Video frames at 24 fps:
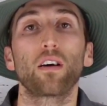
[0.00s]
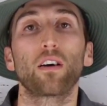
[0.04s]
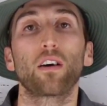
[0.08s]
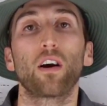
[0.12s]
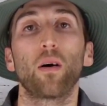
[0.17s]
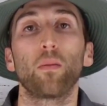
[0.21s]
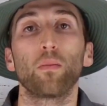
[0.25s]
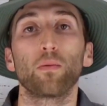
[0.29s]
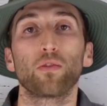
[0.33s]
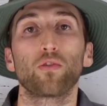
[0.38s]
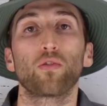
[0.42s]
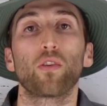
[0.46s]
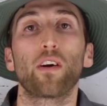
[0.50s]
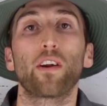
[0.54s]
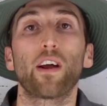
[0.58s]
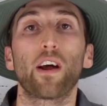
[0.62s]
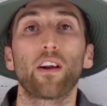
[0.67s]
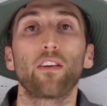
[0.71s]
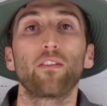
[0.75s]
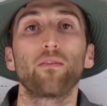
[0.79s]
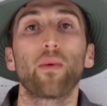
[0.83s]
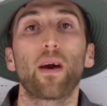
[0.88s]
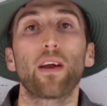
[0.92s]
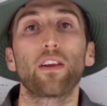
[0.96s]
come straight out
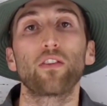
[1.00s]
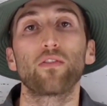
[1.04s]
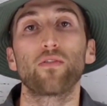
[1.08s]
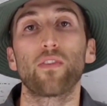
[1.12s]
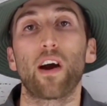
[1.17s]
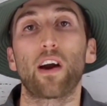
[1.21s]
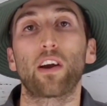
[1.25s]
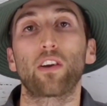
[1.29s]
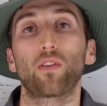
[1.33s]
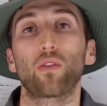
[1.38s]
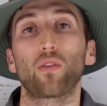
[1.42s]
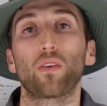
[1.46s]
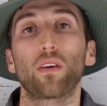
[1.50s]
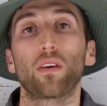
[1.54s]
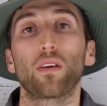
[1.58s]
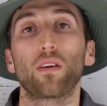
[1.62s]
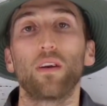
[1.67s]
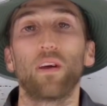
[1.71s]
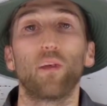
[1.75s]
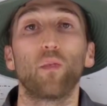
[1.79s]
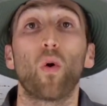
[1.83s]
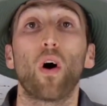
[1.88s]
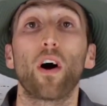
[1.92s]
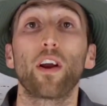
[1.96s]
of manufacturing,
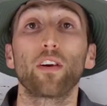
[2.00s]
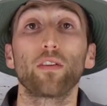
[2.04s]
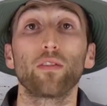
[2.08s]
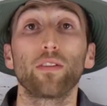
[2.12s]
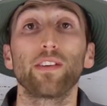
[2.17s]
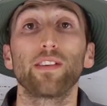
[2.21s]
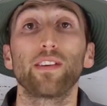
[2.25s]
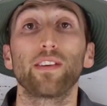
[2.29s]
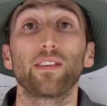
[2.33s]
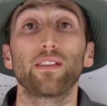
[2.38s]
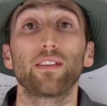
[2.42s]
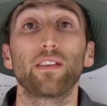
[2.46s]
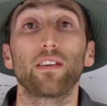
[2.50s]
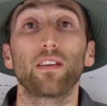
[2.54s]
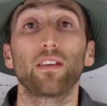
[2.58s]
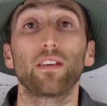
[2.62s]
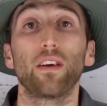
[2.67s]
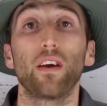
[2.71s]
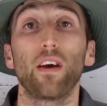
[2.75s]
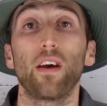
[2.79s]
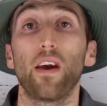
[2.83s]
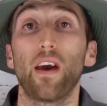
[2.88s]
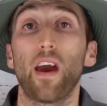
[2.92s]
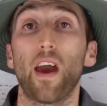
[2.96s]
water resistant,
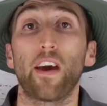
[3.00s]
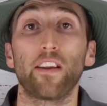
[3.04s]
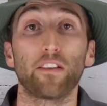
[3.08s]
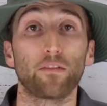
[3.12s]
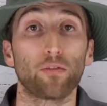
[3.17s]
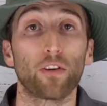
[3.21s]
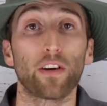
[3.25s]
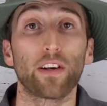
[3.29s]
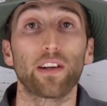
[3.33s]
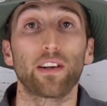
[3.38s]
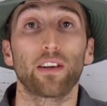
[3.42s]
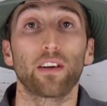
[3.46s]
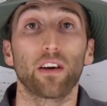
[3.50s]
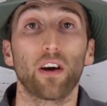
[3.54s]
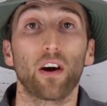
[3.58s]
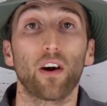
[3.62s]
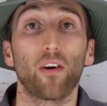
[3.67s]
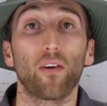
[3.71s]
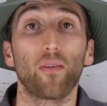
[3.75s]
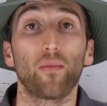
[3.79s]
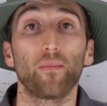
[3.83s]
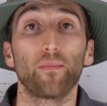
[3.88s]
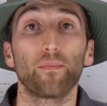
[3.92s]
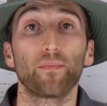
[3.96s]
and ready to
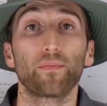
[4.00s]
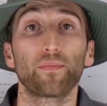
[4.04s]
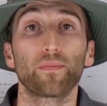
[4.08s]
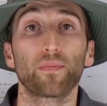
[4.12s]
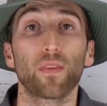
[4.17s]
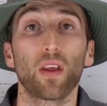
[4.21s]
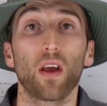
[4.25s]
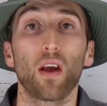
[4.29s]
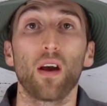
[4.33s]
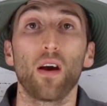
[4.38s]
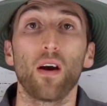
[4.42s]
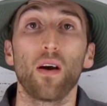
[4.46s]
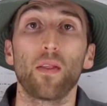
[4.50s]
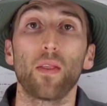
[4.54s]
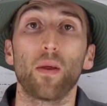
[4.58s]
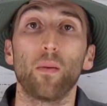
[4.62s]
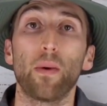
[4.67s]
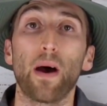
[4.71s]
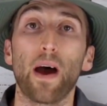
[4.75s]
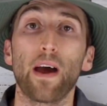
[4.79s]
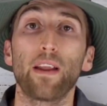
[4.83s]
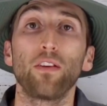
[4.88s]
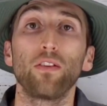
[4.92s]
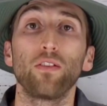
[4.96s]
go. The
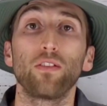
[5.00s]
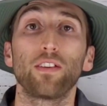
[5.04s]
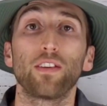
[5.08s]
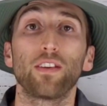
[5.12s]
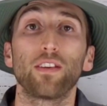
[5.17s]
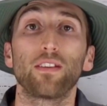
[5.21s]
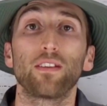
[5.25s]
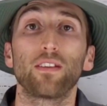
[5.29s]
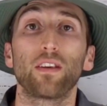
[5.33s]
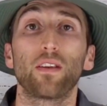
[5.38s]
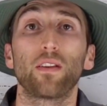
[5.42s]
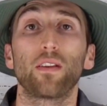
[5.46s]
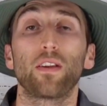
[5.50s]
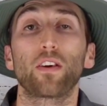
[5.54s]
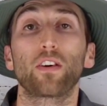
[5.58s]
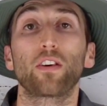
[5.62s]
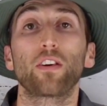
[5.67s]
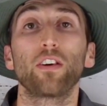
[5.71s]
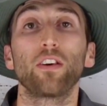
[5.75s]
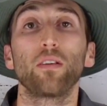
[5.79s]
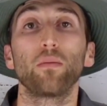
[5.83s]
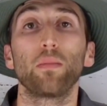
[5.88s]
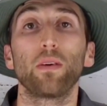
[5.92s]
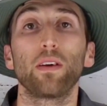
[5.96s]
bad news is there
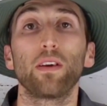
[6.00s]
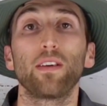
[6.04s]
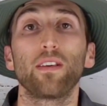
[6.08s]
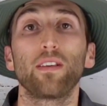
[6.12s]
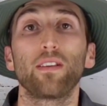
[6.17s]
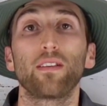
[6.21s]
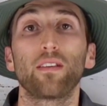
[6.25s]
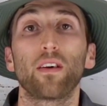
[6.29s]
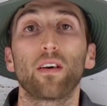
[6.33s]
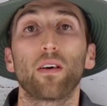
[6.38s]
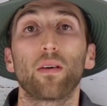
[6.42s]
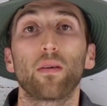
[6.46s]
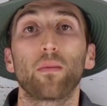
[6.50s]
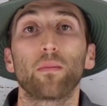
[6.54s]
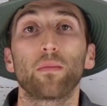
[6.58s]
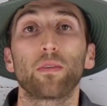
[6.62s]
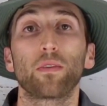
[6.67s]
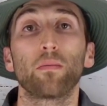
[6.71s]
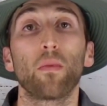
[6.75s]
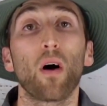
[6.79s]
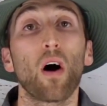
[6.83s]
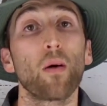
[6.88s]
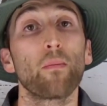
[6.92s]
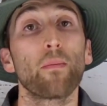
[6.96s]
could be some
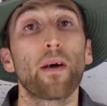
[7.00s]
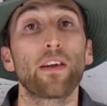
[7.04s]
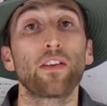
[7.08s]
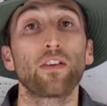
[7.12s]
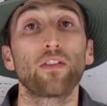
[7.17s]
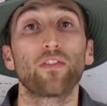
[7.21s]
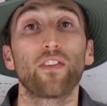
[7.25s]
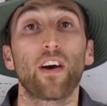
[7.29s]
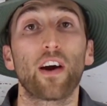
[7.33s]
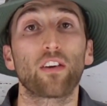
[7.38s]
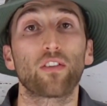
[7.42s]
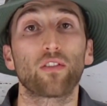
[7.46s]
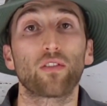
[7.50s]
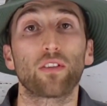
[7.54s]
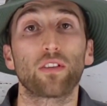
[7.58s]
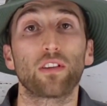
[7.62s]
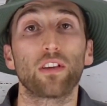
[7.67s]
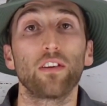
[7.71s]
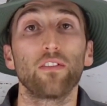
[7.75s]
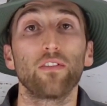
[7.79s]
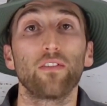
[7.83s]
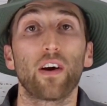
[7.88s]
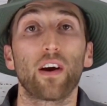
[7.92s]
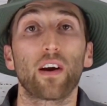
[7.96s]
small manufacturing
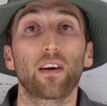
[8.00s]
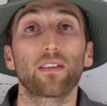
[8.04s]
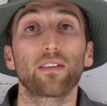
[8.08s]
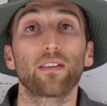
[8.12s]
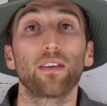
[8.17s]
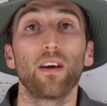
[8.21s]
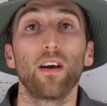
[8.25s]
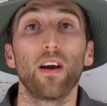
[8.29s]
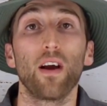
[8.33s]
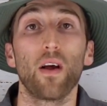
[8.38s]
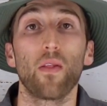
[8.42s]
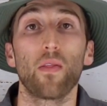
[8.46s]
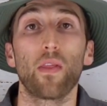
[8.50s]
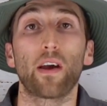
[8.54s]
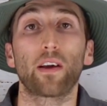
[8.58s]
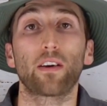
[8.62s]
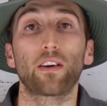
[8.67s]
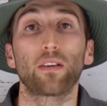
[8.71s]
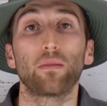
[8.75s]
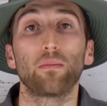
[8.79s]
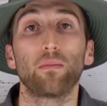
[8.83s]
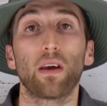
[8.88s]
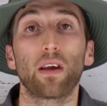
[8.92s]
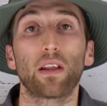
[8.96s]
defects that
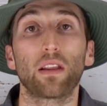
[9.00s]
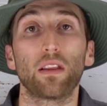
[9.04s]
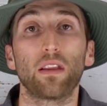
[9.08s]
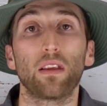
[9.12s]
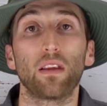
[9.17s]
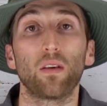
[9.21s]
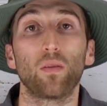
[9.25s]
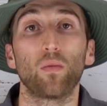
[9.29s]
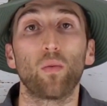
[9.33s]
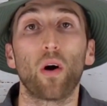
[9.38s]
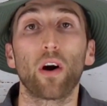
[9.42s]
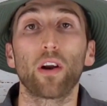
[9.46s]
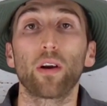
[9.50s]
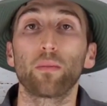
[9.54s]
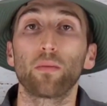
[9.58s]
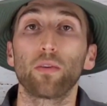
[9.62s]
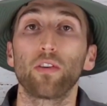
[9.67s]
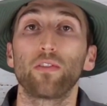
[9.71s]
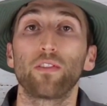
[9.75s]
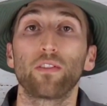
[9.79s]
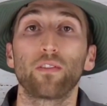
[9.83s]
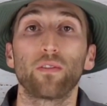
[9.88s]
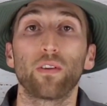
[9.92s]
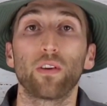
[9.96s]
could make the
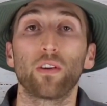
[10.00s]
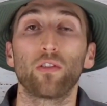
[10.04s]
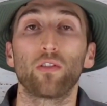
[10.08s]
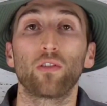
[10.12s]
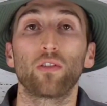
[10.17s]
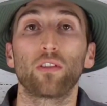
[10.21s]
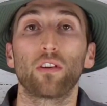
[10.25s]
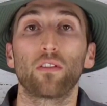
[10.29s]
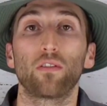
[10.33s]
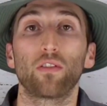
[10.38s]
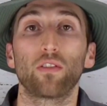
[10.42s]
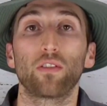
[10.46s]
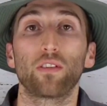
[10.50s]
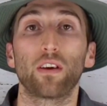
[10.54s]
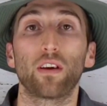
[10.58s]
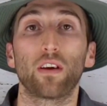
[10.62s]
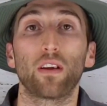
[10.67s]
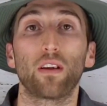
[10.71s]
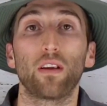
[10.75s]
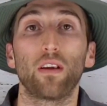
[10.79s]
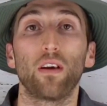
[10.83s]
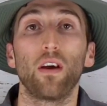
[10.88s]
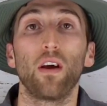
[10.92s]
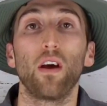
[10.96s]
waterproofing features of your
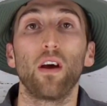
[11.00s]
tent